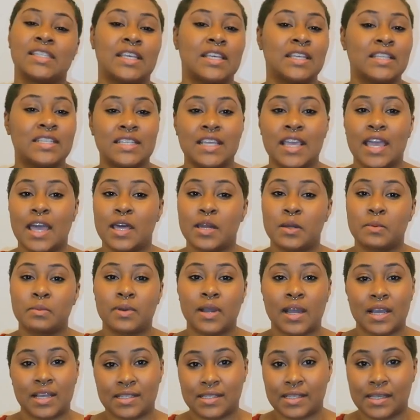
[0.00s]
She had a
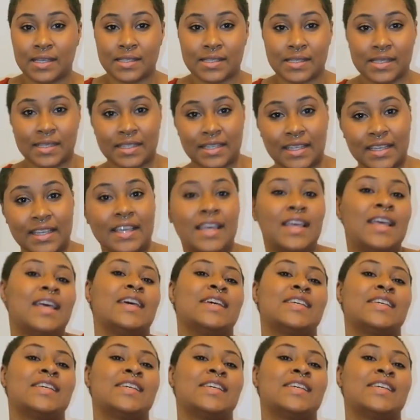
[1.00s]
process, honey.